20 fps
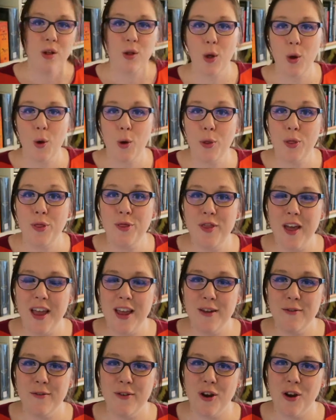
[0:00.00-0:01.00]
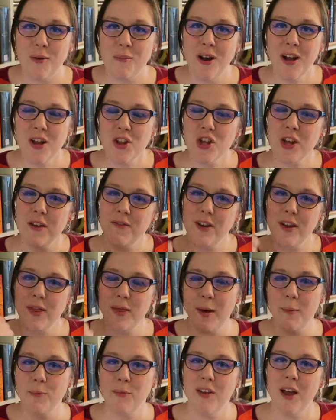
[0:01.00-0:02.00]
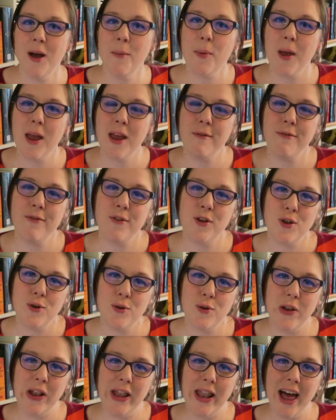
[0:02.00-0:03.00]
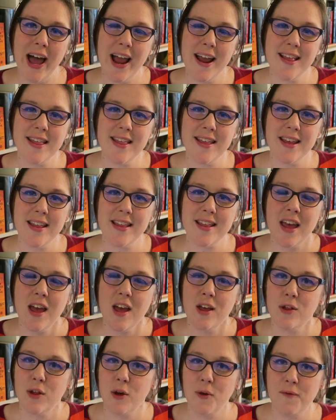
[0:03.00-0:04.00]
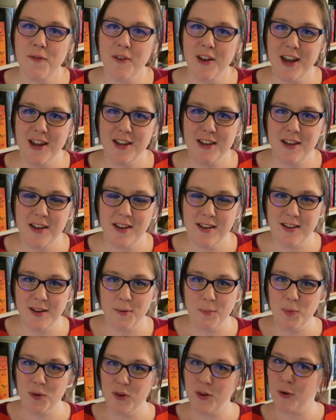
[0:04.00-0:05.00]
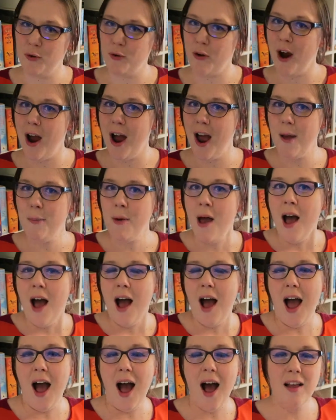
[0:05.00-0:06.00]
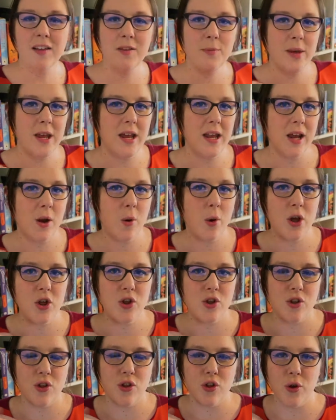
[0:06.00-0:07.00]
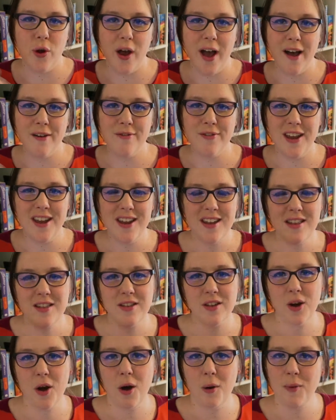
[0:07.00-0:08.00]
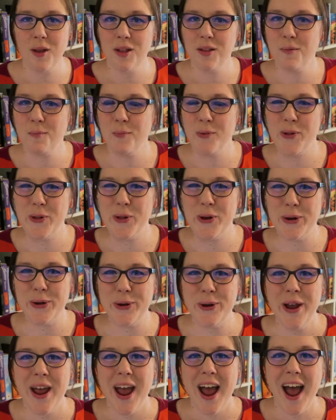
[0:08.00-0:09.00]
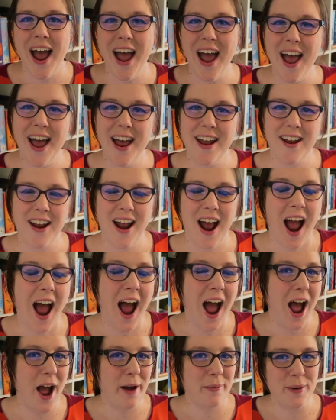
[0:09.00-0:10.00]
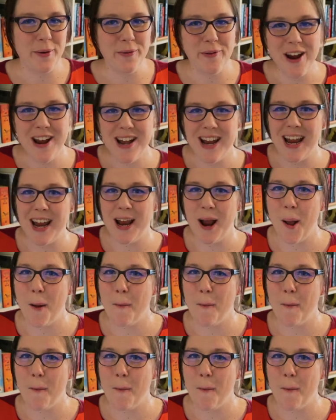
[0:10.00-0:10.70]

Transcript: So thank you very much. Give it a thumbs up if you liked it. Don't forget to subscribe, ask me any questions you have in the comments below, and happy reading.